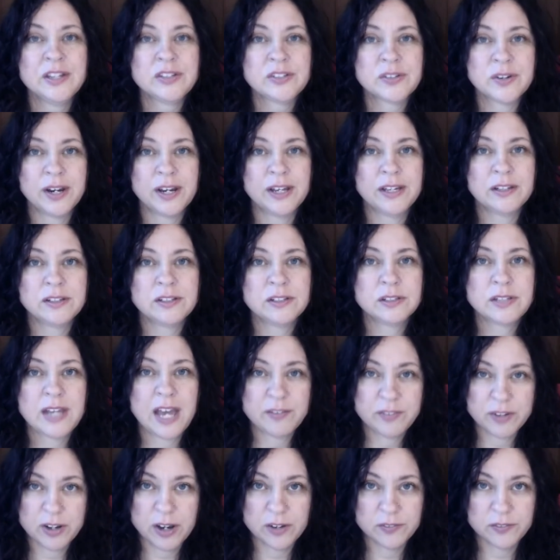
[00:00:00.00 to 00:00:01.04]
trying to
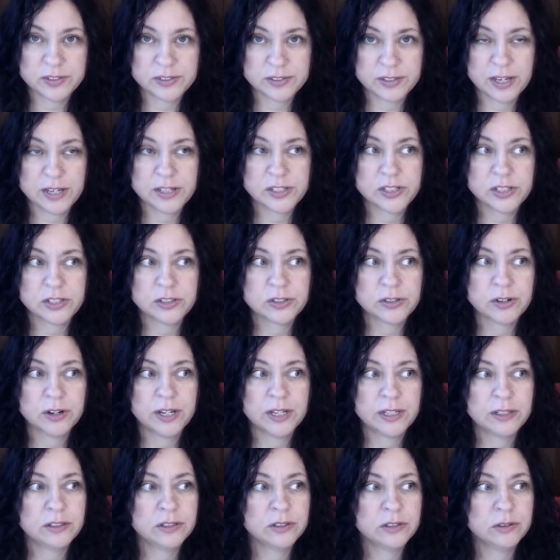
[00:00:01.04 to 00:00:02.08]
have a conversation,
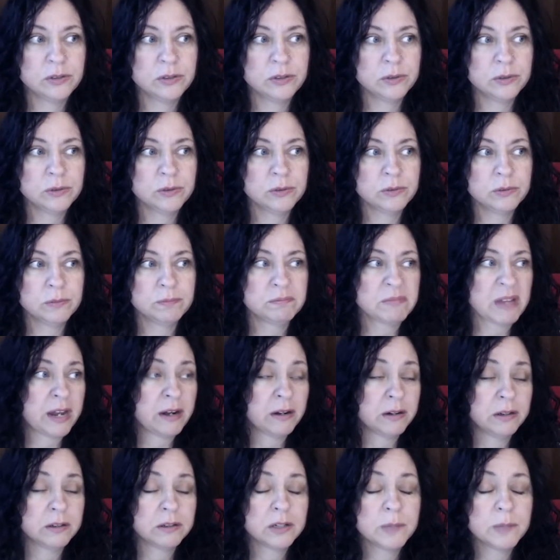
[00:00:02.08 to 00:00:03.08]
I don't know,